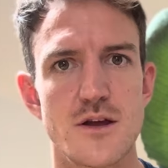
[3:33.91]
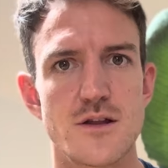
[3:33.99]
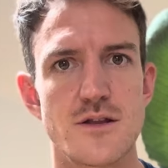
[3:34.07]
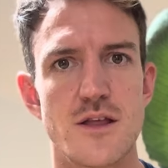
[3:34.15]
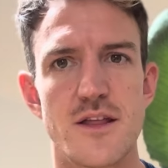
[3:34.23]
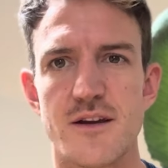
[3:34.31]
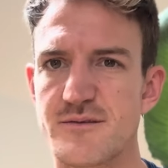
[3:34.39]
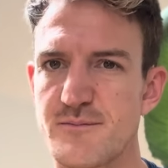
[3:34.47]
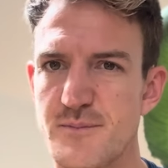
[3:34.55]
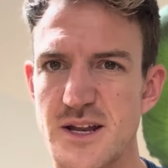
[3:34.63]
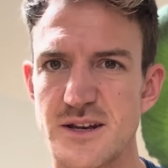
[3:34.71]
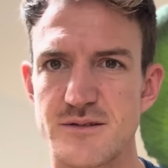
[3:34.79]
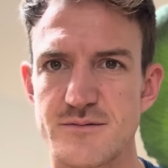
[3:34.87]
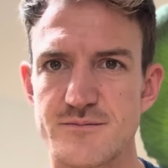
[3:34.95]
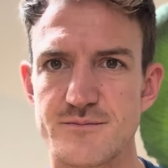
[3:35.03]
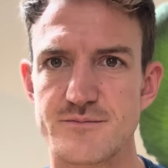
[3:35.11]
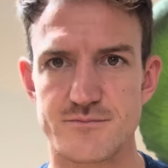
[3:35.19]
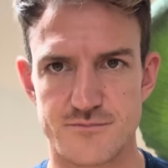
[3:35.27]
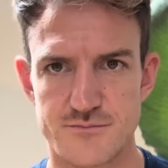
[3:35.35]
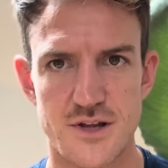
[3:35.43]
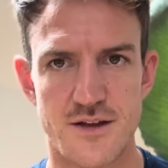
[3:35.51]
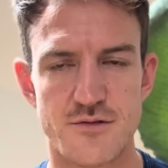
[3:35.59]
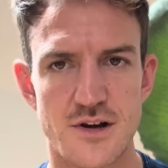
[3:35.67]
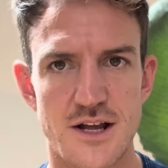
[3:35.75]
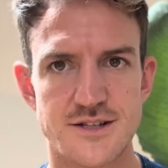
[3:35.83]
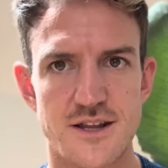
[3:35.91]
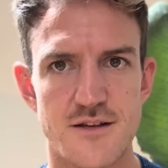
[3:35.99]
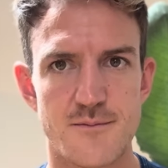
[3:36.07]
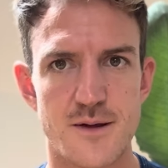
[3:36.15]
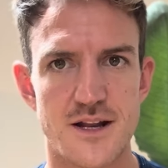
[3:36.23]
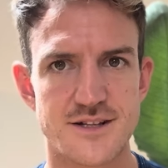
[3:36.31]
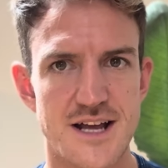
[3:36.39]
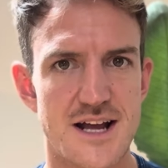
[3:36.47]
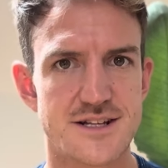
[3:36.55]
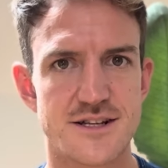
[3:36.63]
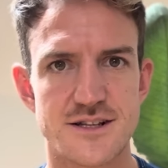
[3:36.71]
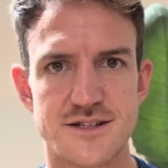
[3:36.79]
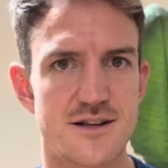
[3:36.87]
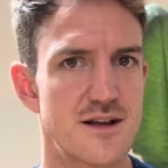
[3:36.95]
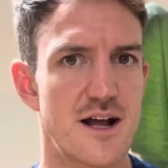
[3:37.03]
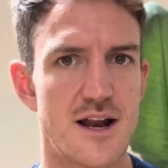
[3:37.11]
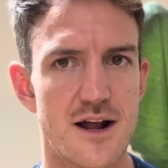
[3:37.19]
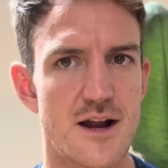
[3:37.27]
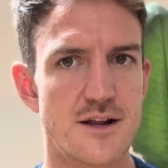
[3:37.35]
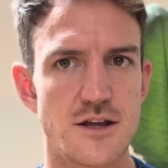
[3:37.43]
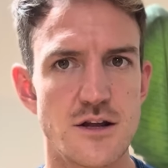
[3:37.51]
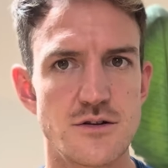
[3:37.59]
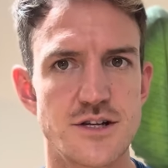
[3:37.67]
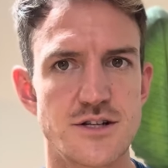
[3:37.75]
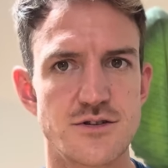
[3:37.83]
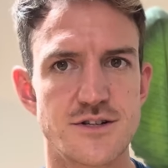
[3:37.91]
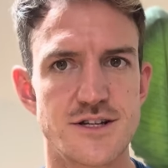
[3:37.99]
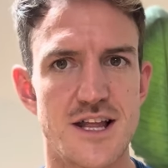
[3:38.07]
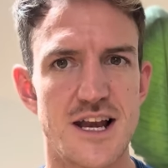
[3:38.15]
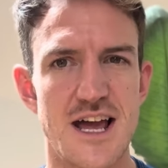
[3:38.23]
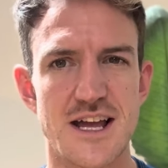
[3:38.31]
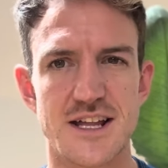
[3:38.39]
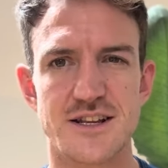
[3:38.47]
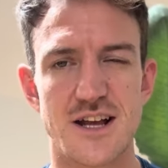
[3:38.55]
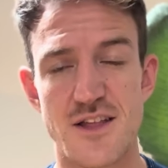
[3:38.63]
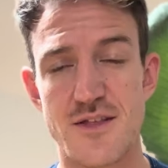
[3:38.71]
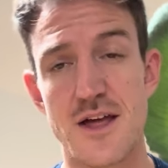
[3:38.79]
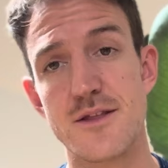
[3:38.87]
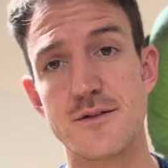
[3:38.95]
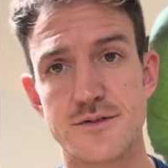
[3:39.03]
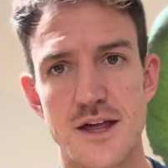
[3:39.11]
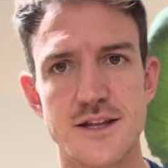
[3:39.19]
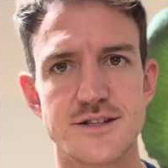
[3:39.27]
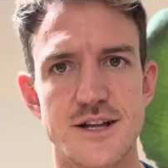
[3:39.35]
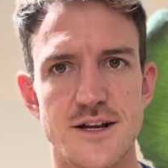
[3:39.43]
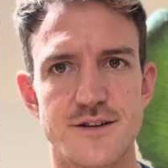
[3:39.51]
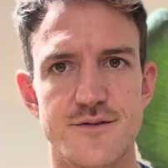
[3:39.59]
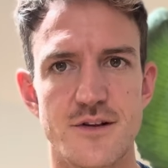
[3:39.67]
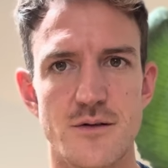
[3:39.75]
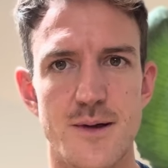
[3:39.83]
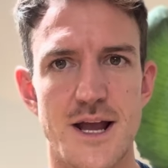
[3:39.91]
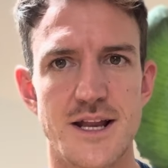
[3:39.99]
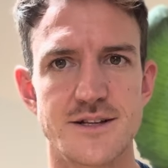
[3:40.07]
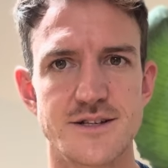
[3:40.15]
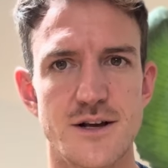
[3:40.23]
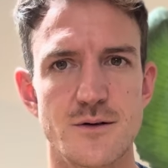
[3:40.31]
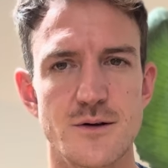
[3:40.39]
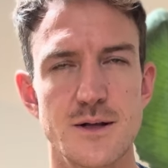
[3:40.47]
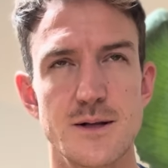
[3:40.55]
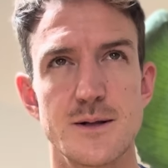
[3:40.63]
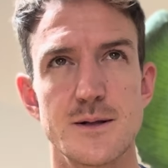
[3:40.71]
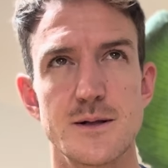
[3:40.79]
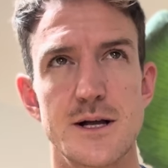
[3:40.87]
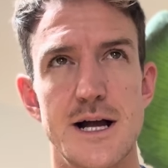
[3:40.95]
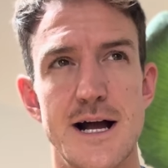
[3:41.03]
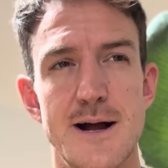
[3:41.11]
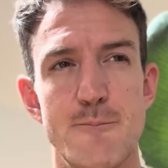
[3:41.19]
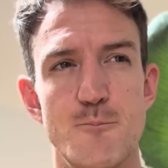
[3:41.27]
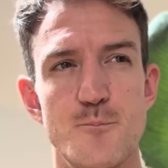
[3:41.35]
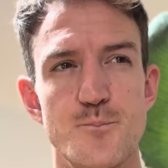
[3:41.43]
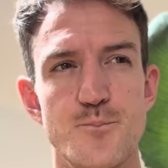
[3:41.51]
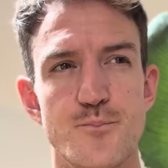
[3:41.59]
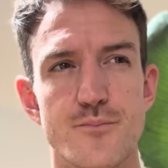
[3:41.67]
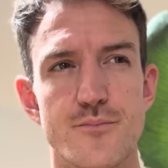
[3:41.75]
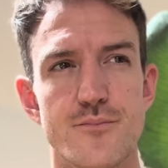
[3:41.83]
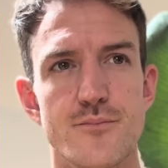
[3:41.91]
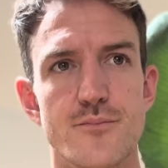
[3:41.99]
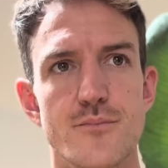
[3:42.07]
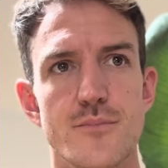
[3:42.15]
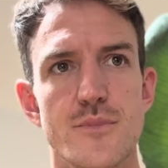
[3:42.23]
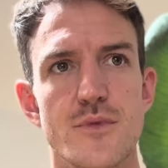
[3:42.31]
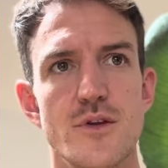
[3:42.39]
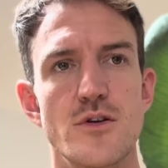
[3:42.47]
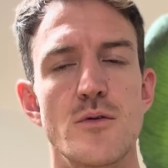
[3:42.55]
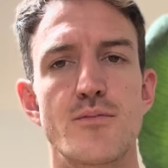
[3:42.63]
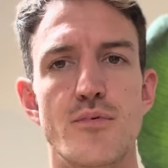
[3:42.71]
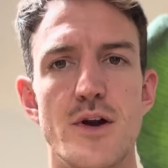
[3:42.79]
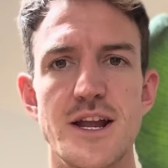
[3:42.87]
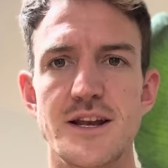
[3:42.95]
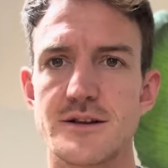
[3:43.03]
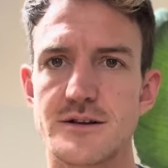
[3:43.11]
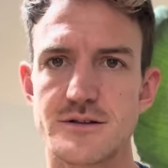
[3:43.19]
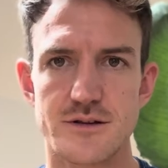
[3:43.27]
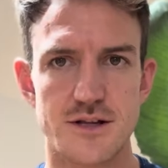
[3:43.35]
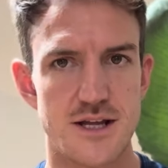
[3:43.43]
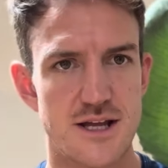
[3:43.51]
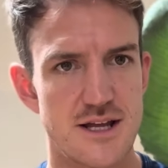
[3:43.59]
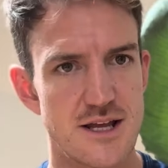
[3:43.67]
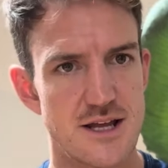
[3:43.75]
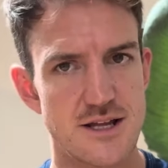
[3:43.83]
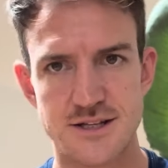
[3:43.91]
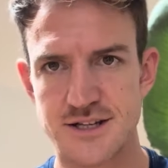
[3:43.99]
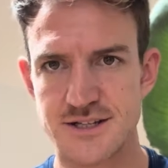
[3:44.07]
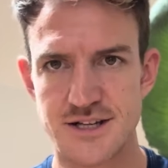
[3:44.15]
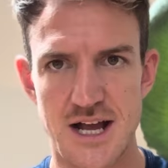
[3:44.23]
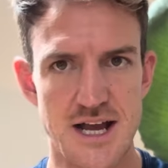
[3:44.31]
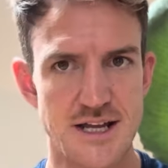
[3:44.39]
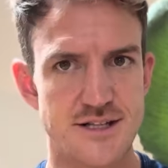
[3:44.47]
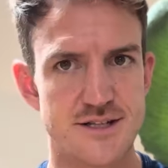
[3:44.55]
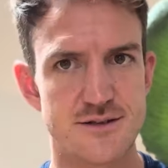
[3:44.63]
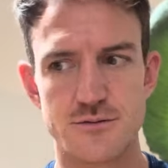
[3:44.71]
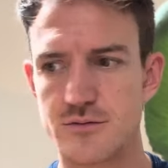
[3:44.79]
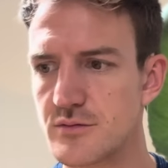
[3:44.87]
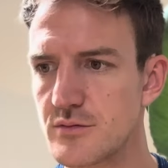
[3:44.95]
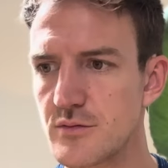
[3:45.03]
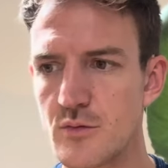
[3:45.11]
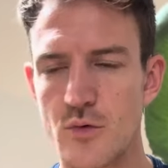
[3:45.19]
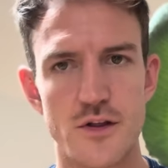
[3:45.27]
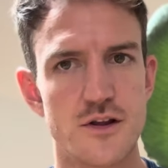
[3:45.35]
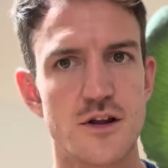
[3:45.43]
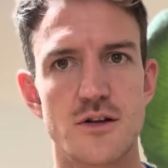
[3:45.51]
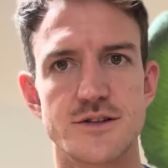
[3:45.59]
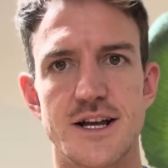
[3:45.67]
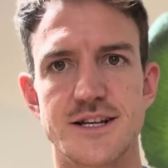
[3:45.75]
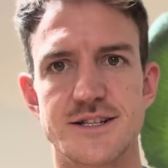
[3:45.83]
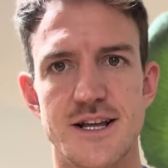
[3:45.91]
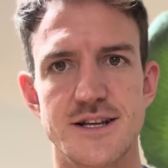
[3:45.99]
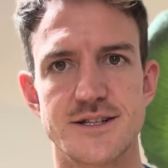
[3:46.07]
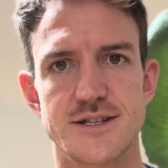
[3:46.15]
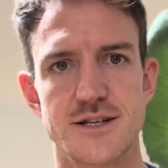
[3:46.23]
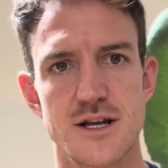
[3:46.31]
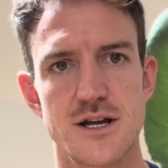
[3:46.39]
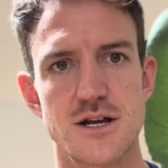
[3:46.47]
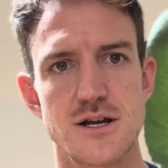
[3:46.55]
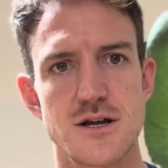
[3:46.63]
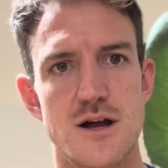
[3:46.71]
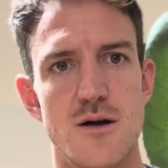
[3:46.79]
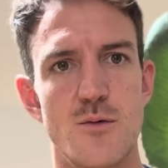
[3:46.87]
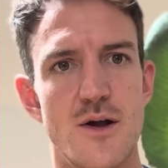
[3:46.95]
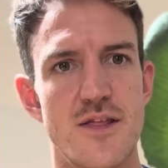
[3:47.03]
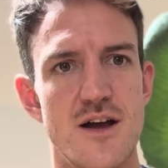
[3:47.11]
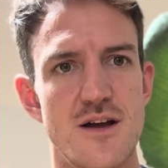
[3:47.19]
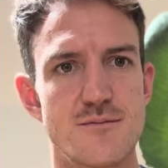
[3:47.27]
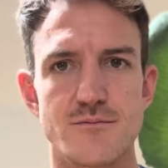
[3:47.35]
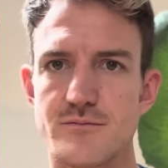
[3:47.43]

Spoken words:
that they've realized that they've been attacked and had a huge injury to their leg, and then started to feel pain. So um, your brain decides what the context is and whether